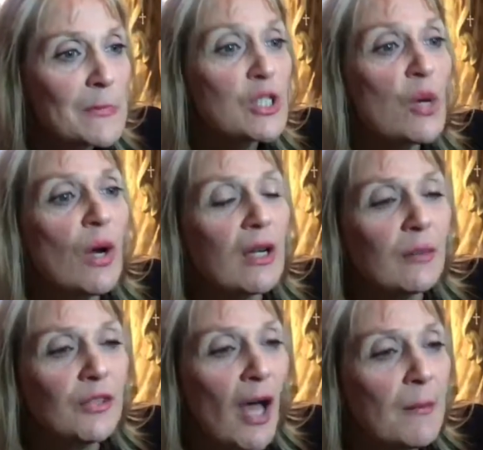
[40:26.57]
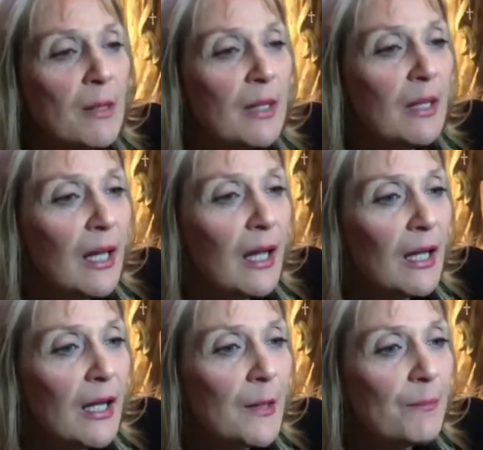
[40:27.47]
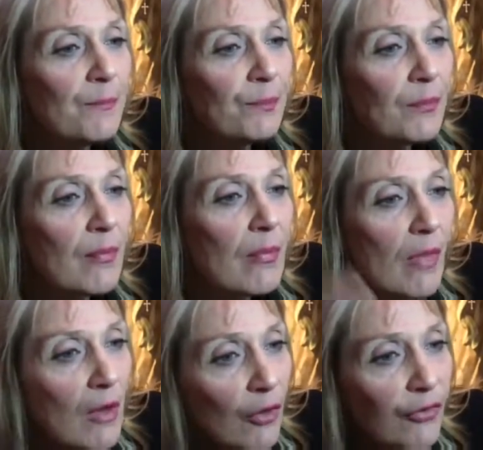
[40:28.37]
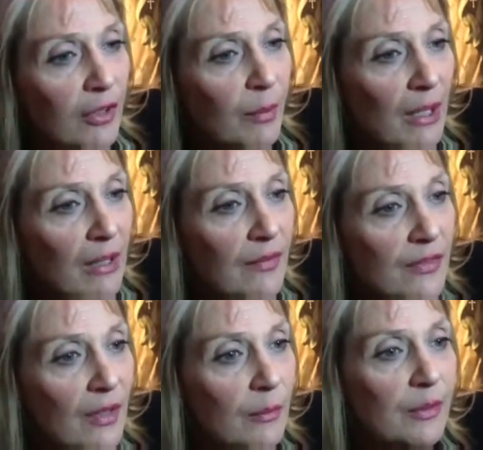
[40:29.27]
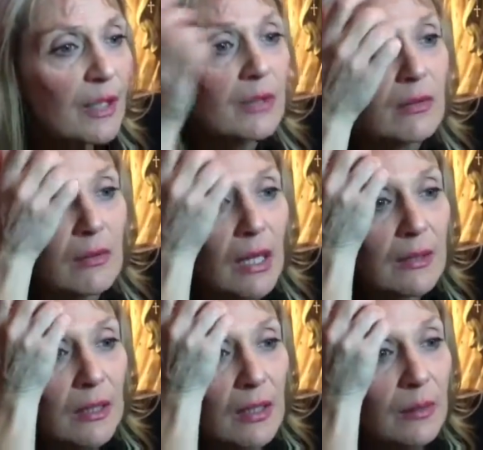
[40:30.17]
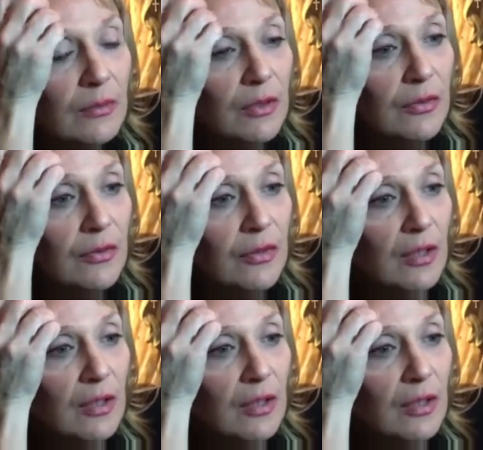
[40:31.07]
You're welcome, Tom. Her feedback on this 100% correct. I am just.